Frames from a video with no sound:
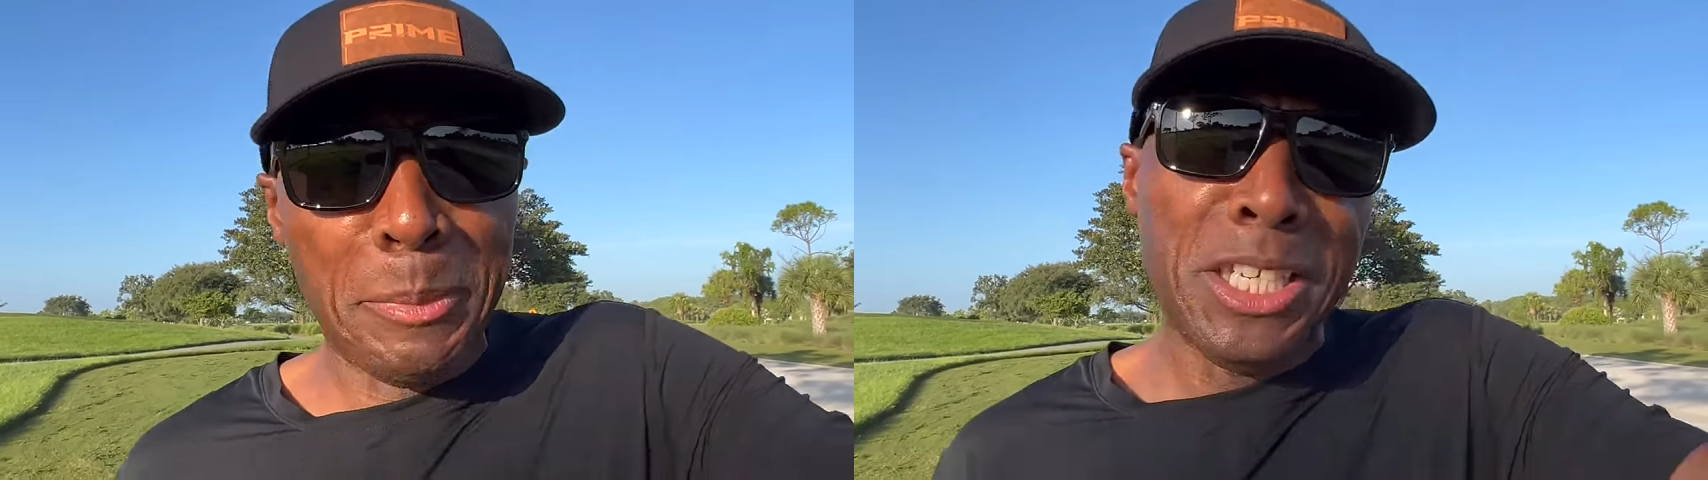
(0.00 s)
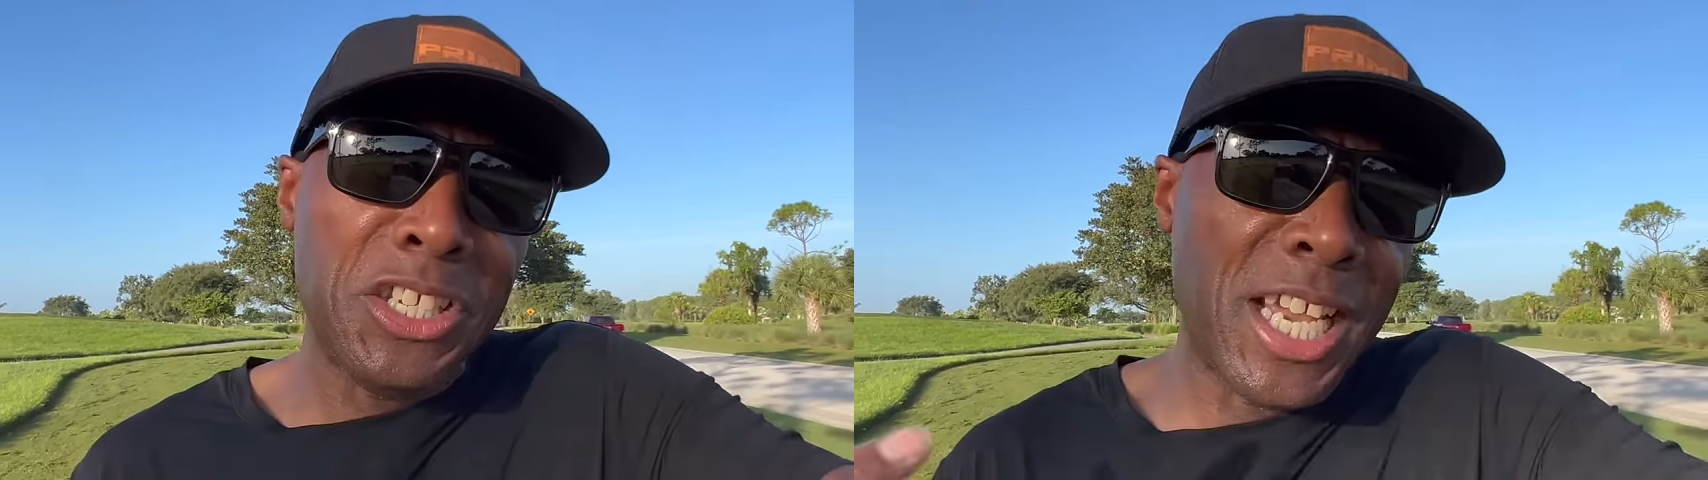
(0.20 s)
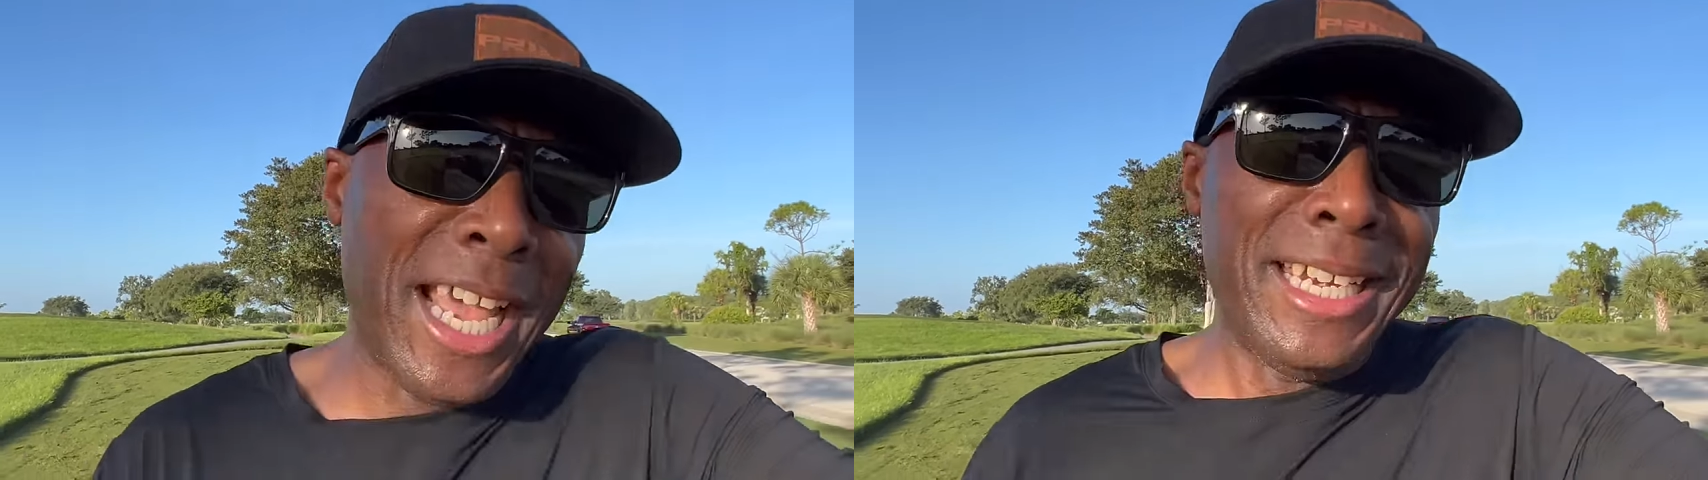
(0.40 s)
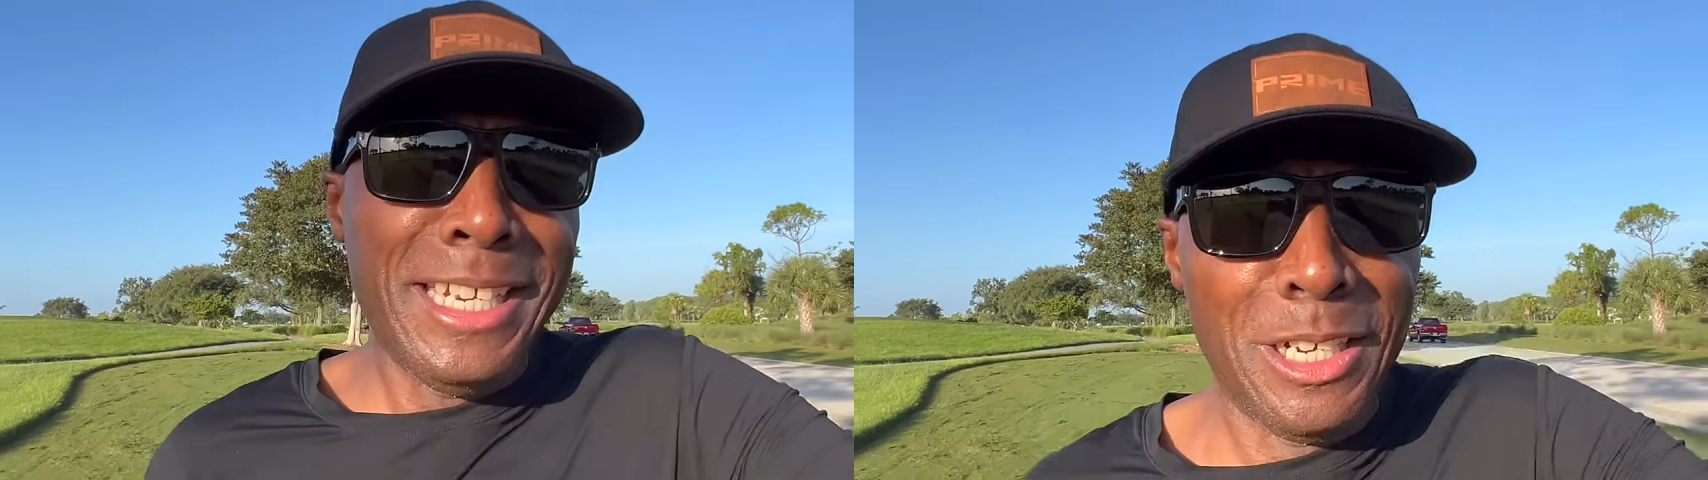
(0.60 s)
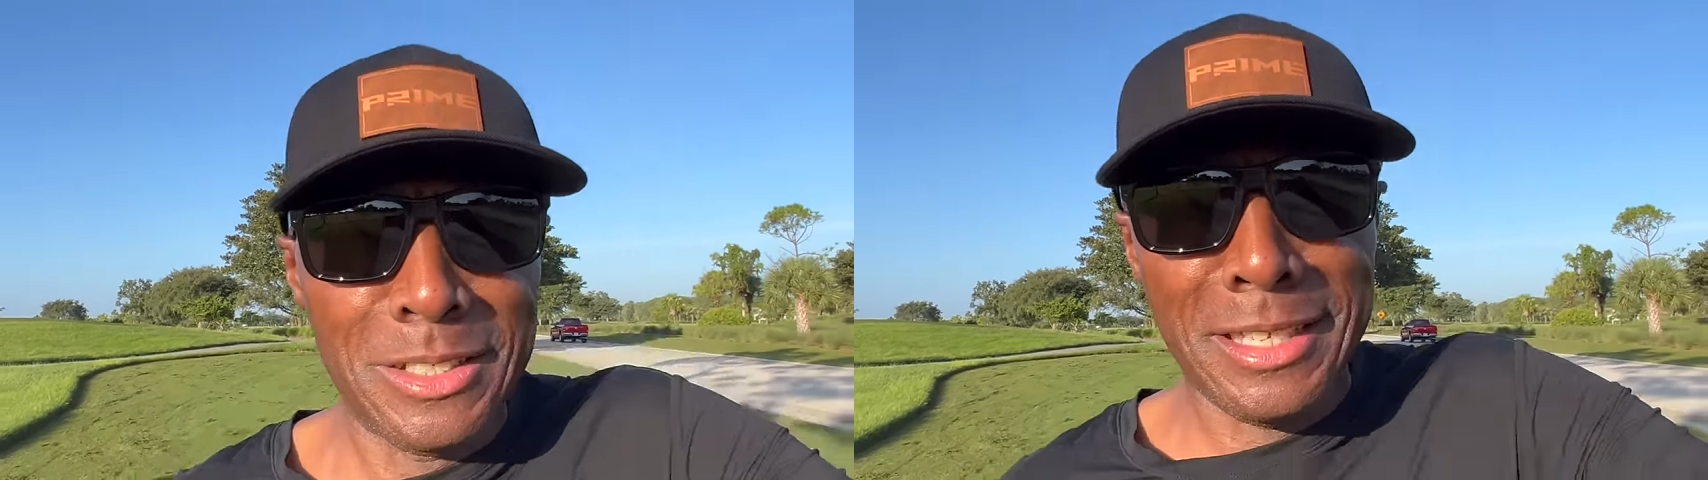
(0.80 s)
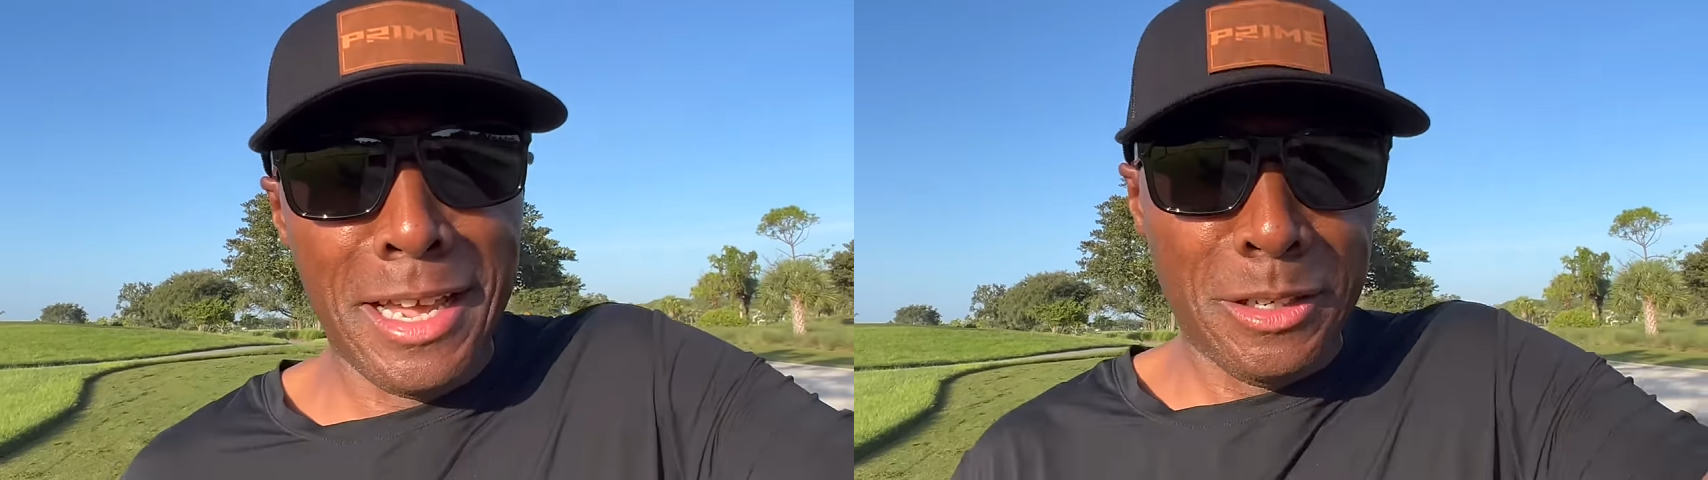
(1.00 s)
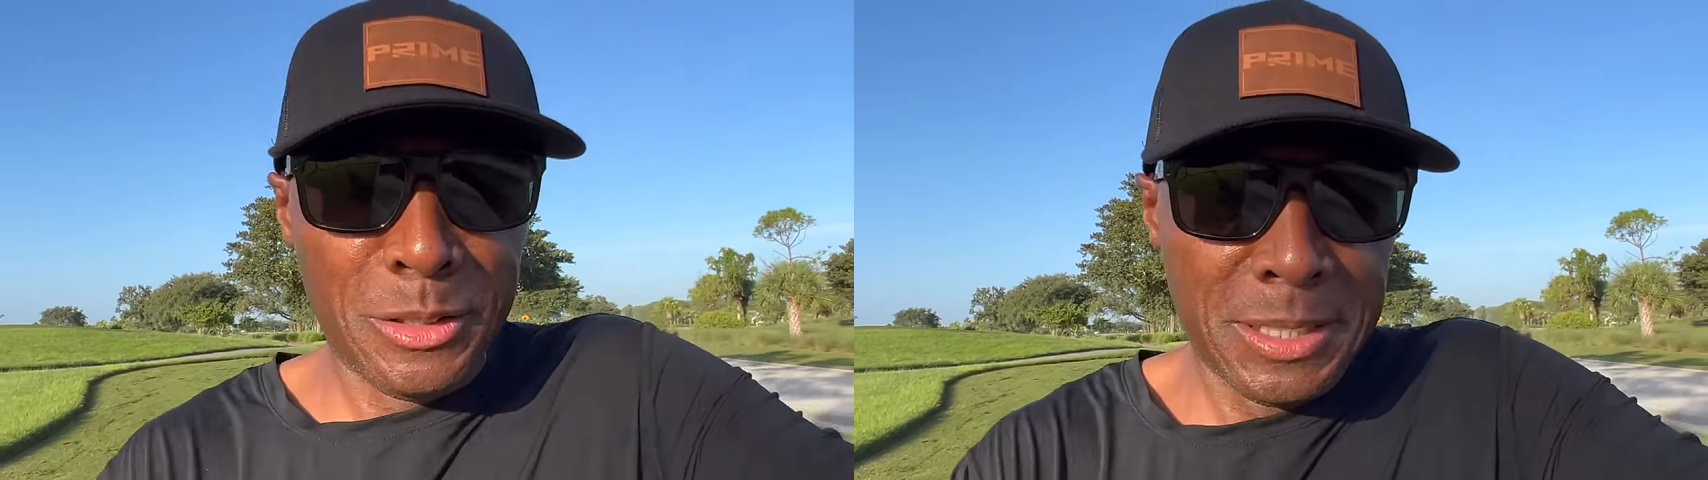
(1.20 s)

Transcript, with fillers: and then you had Deion Sanders